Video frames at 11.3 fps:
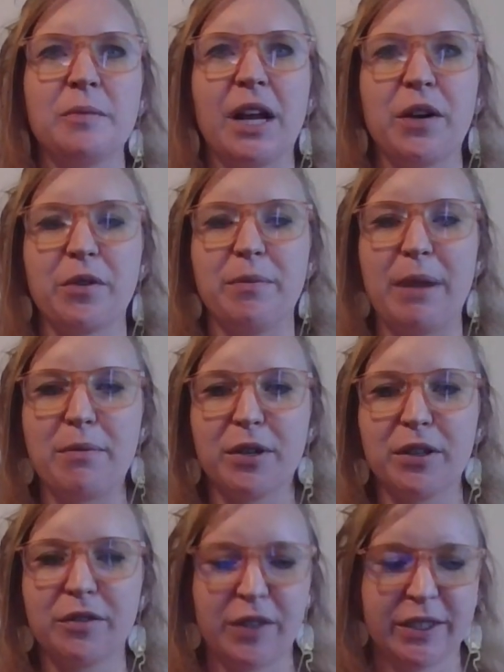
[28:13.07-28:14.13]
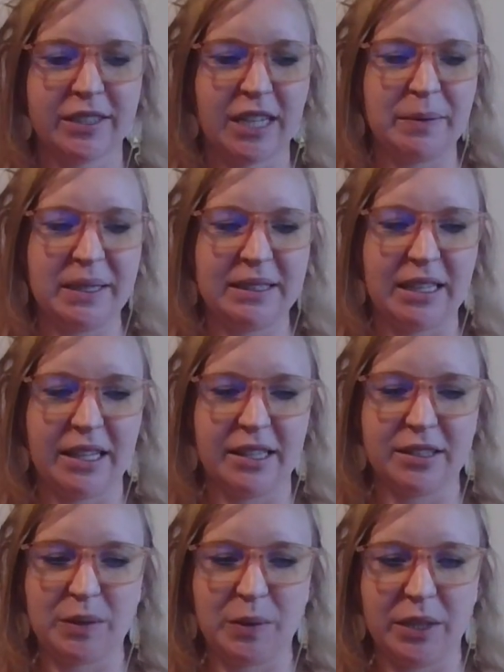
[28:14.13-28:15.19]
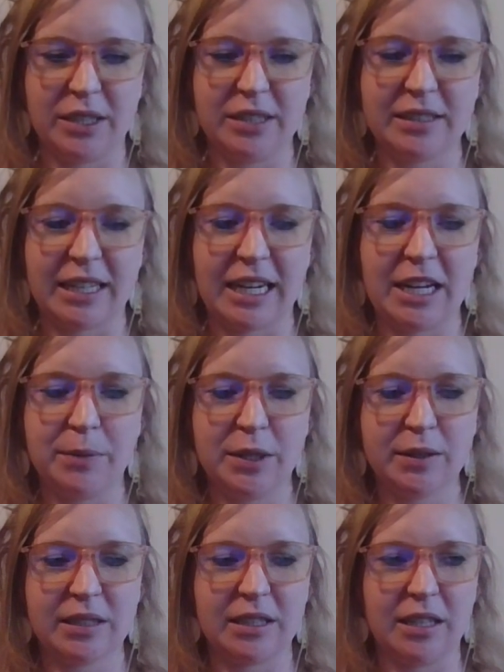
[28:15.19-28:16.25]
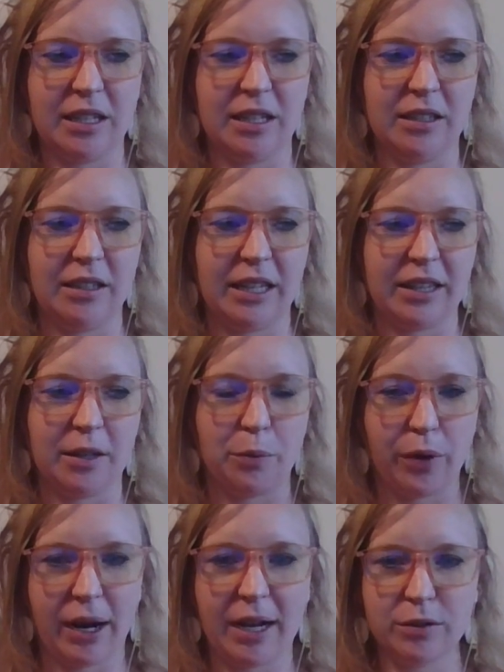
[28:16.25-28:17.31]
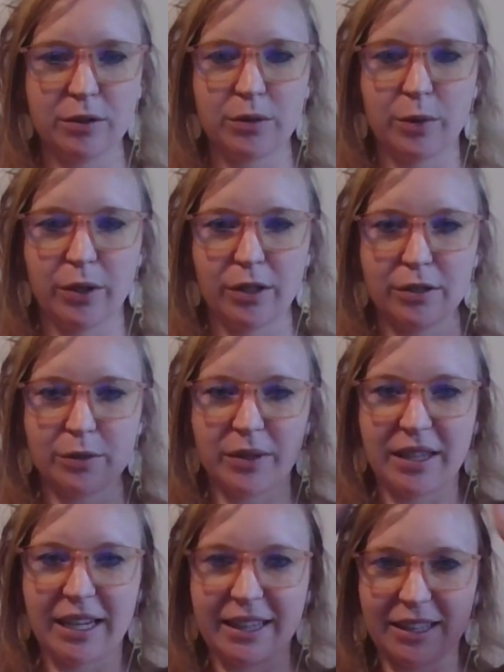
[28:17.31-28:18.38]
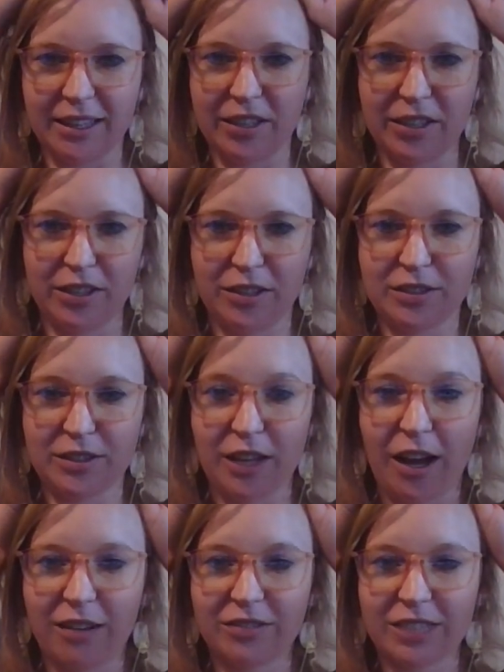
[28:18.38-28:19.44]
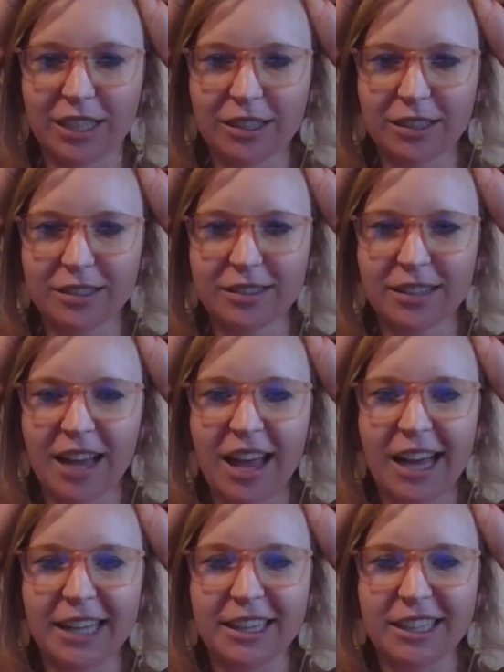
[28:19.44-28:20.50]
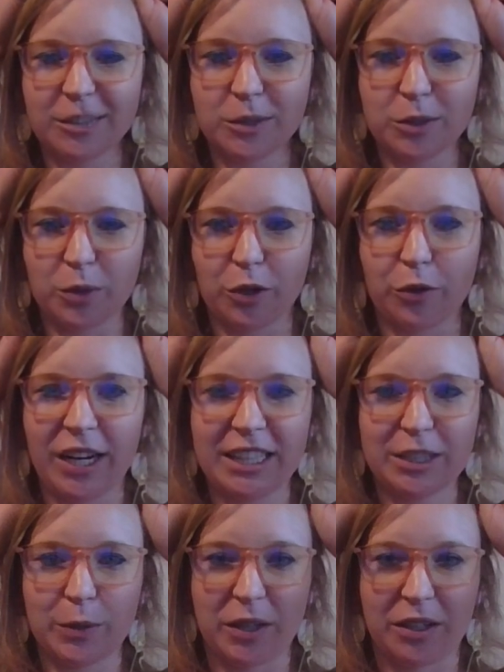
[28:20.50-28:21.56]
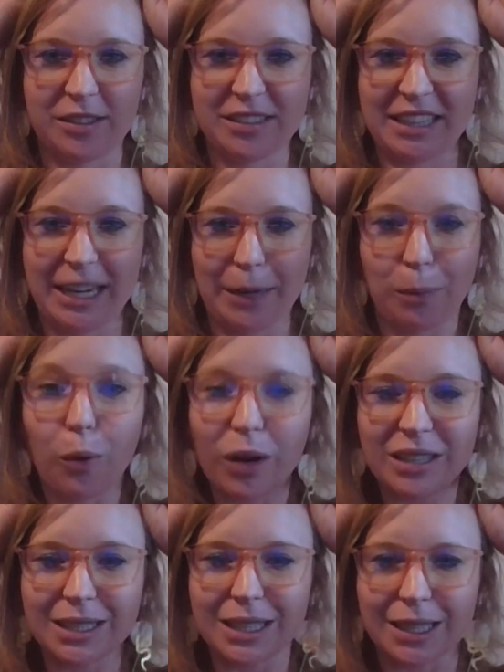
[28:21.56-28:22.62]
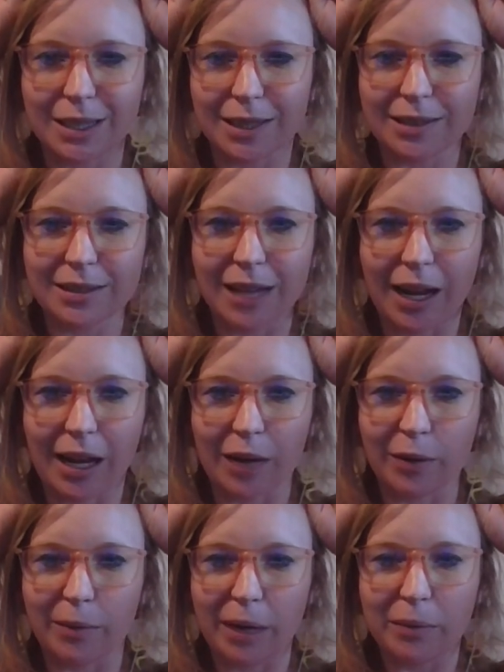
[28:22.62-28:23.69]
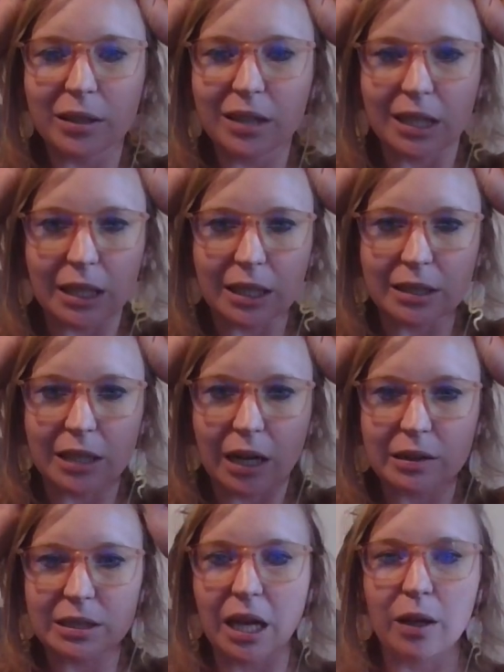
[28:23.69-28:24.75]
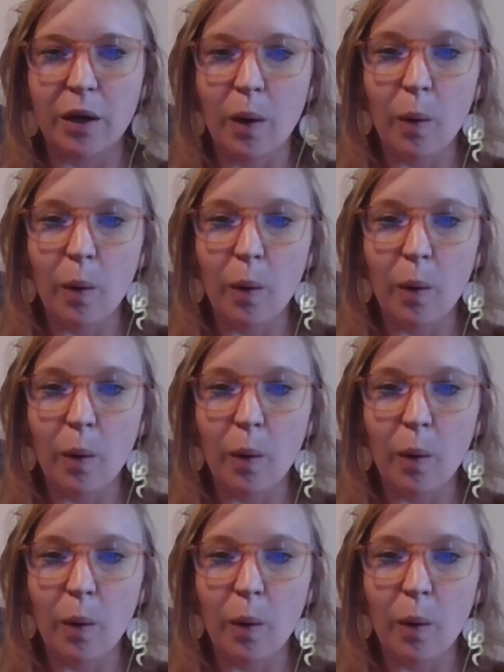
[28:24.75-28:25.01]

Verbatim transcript: but I remember the first time I saw the squirrels. Like I'm used to like the brown squirrels with like the little soft ears, and these ones were gray squirrels and they had pointy ears. And I remember the ears, and I was like,